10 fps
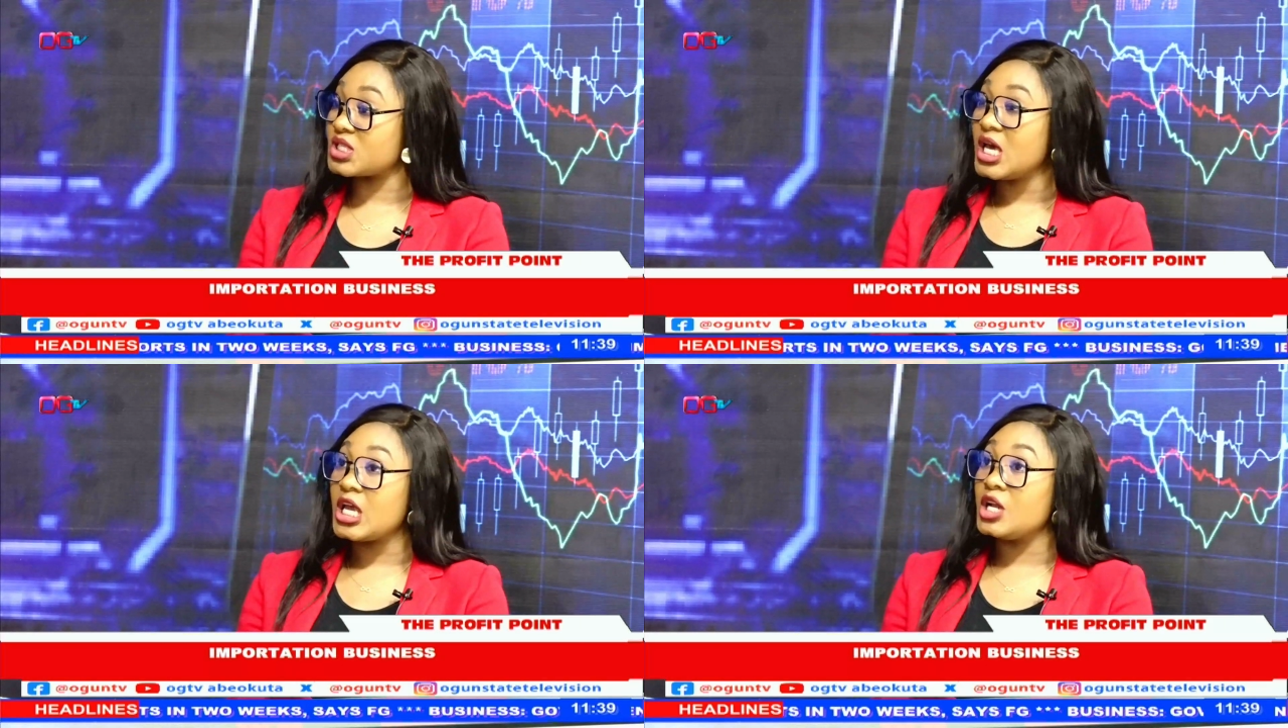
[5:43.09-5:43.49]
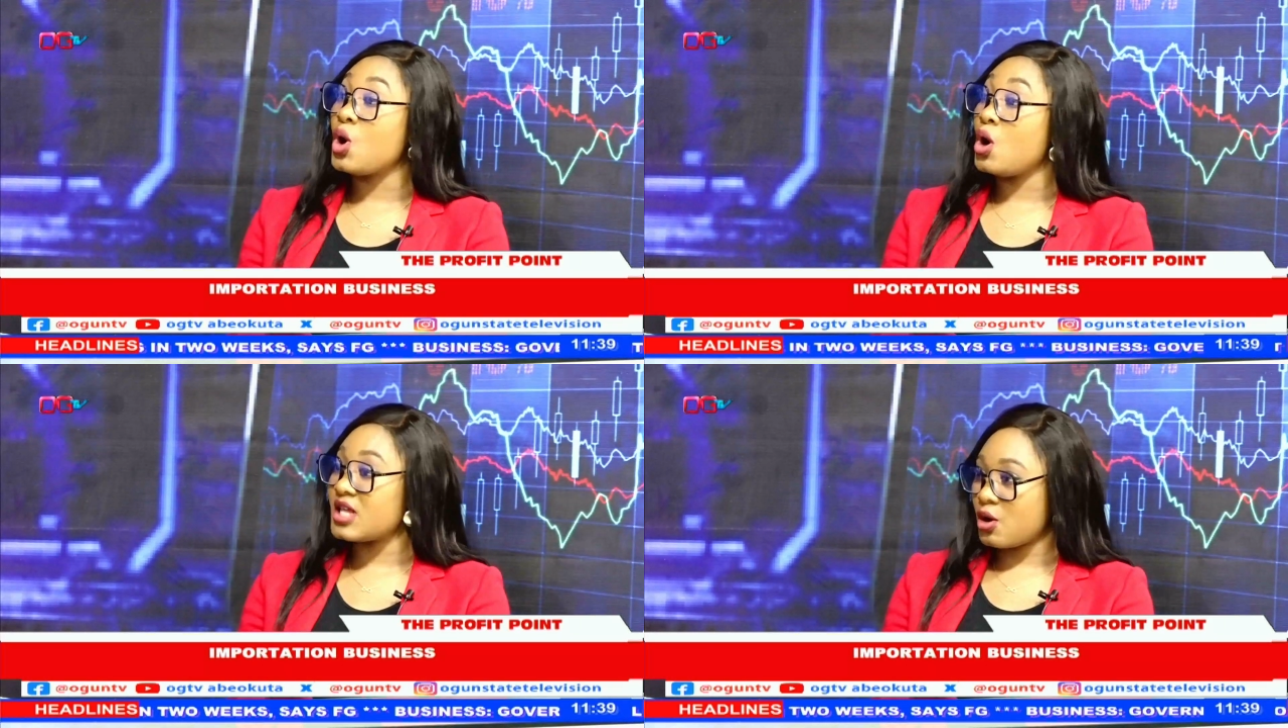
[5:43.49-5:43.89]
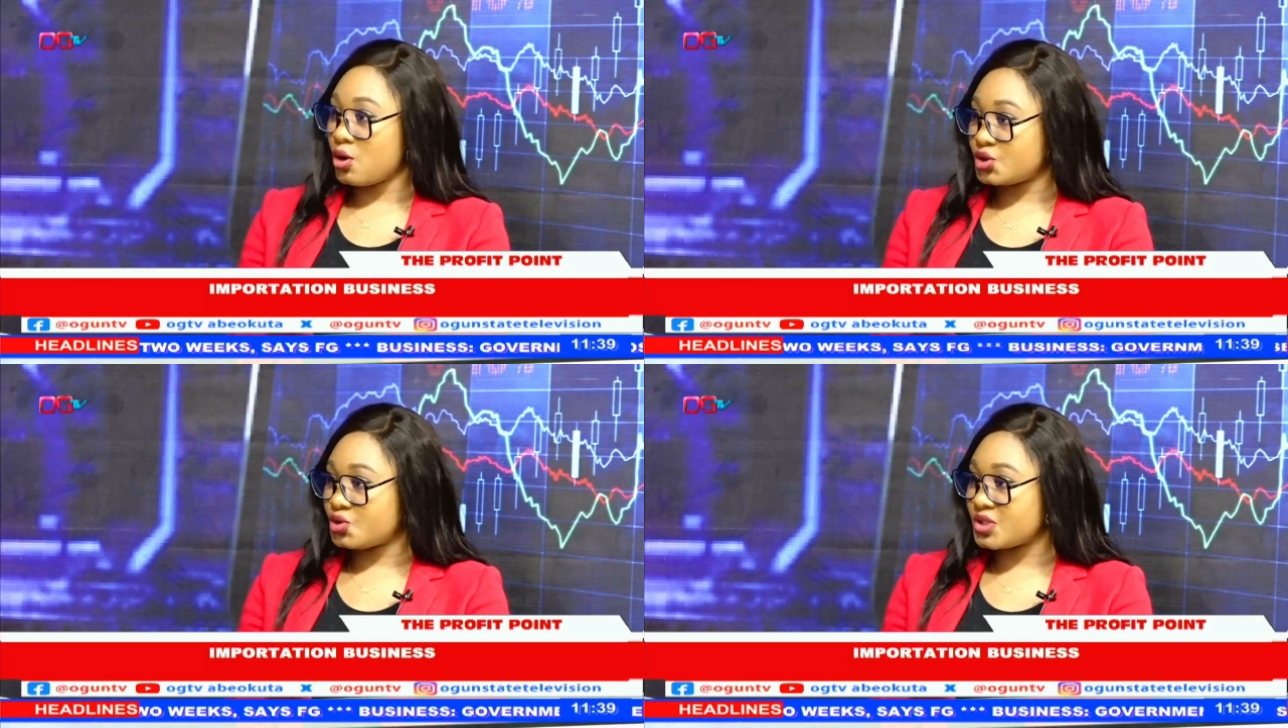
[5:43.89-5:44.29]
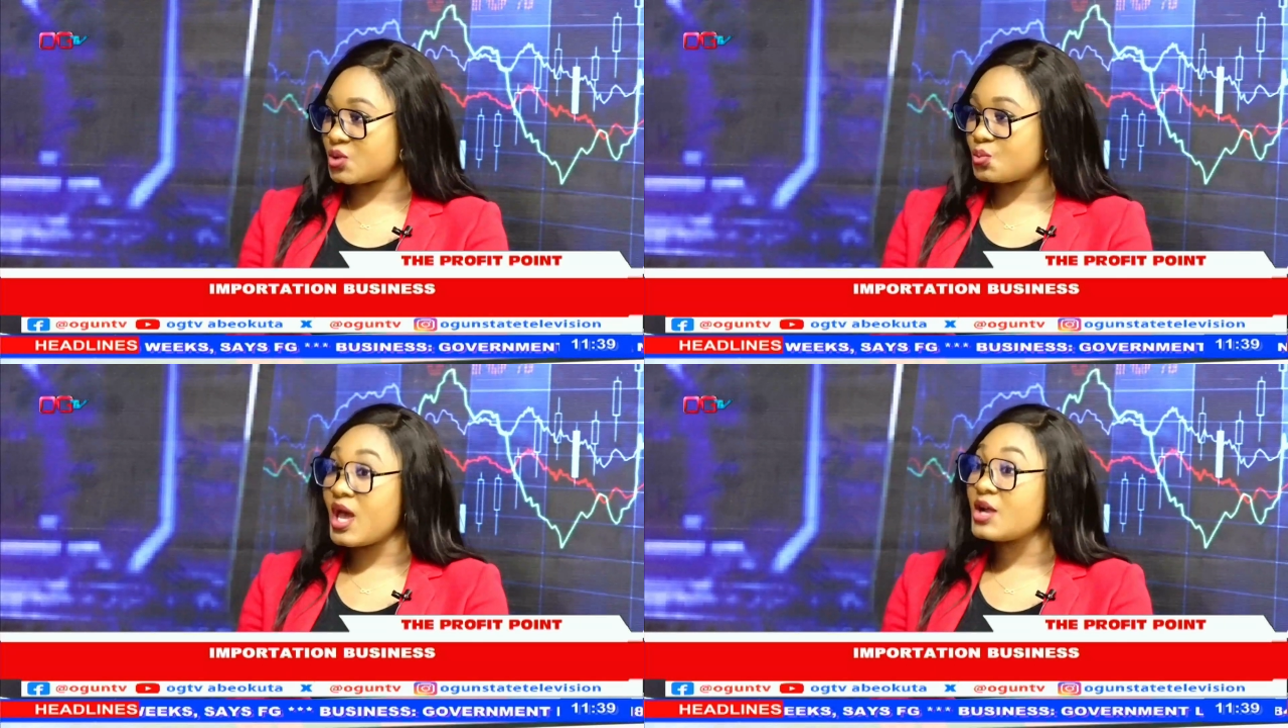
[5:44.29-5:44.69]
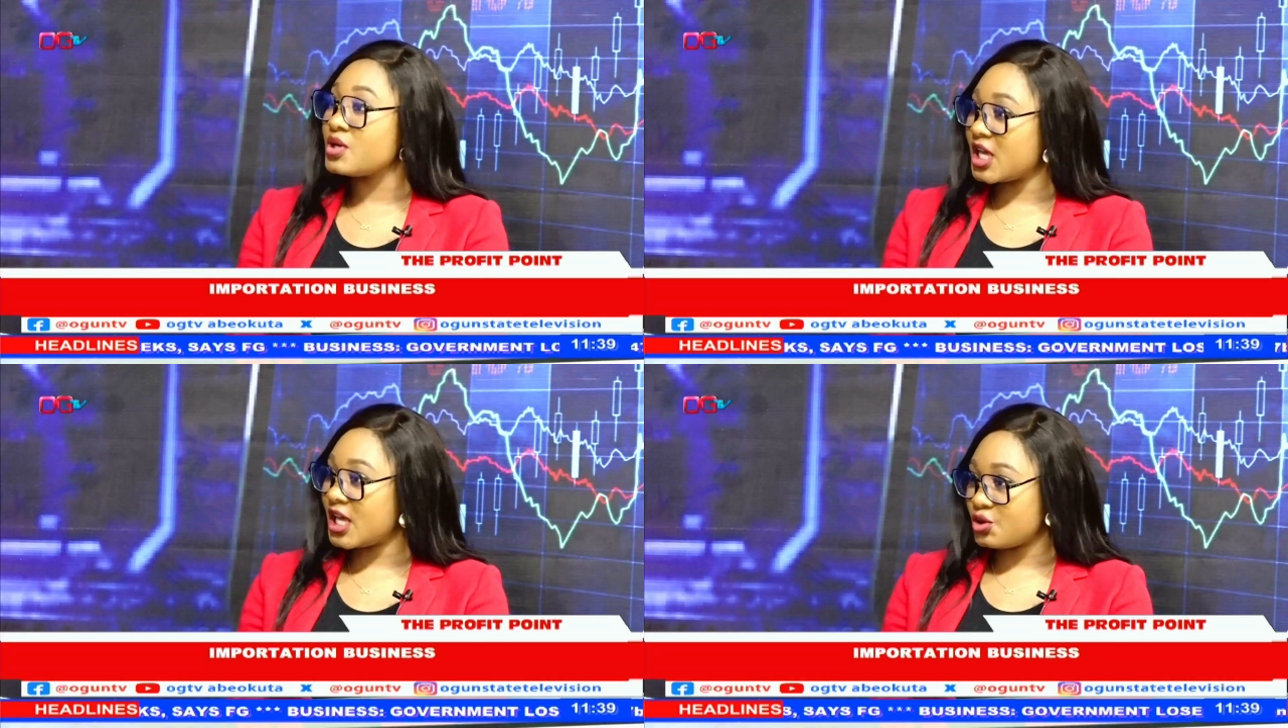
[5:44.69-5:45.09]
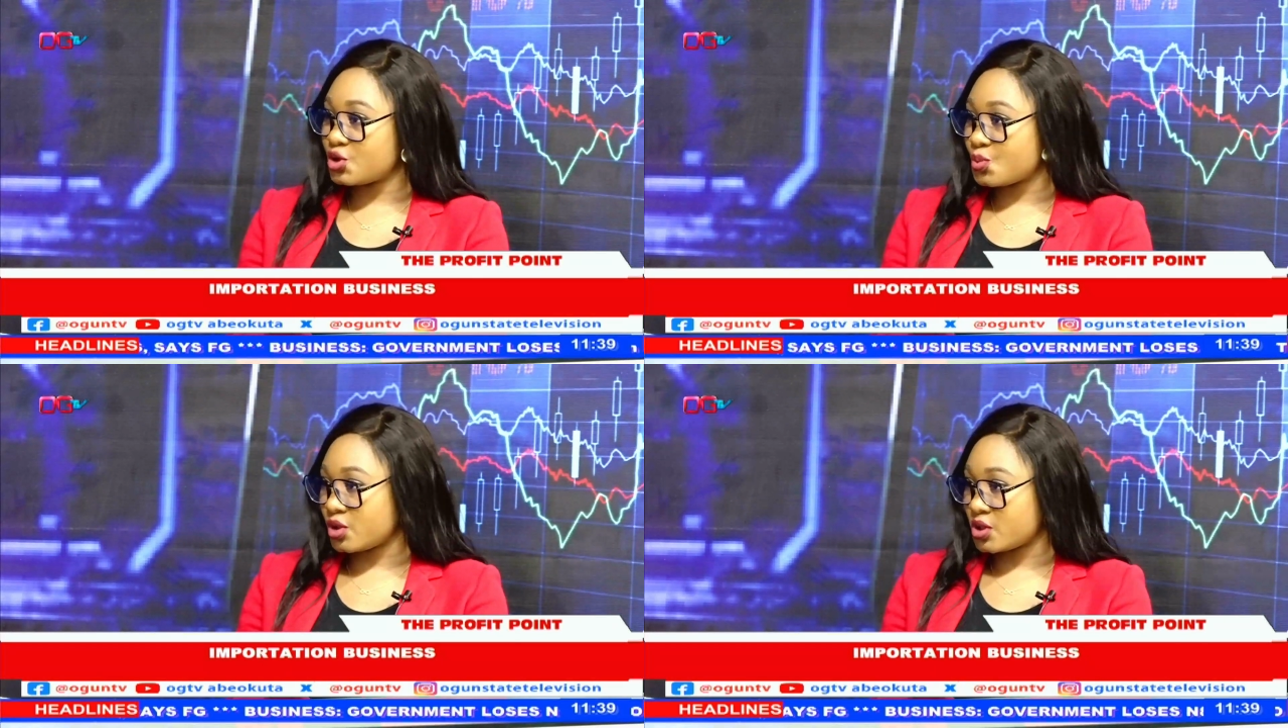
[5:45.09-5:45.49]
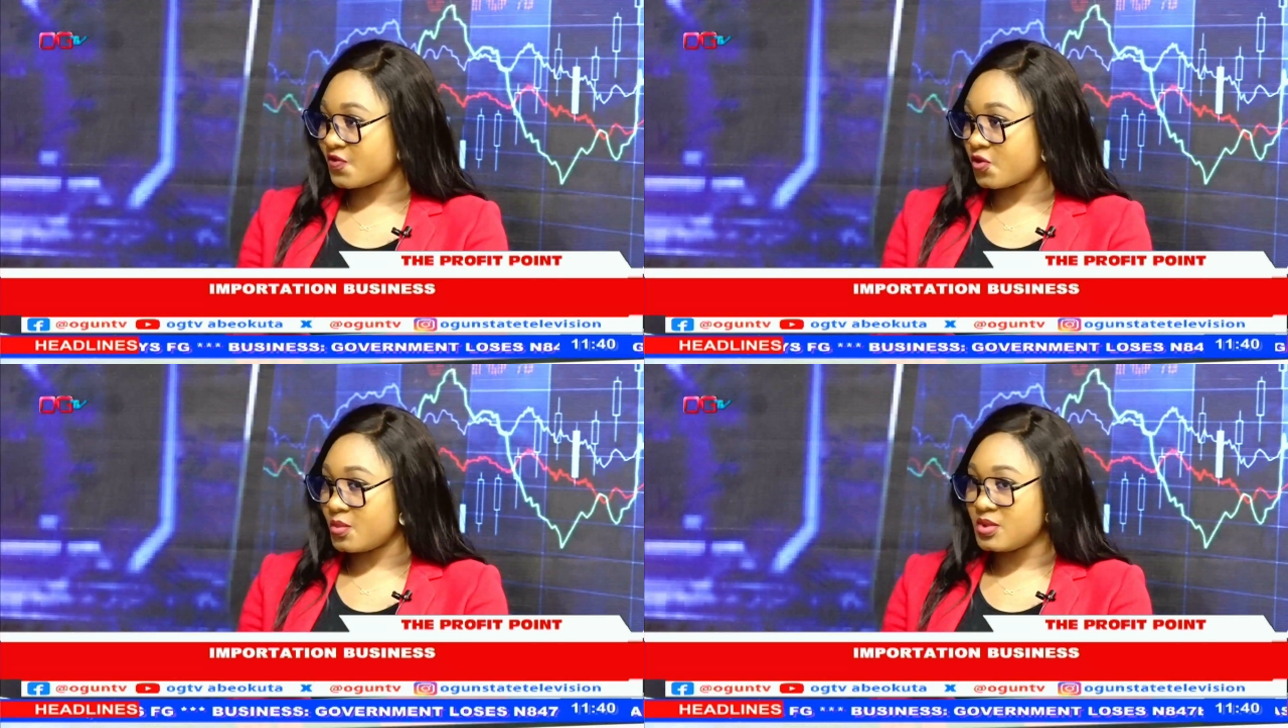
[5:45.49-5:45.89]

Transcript: in other countries. Where do they get those products from?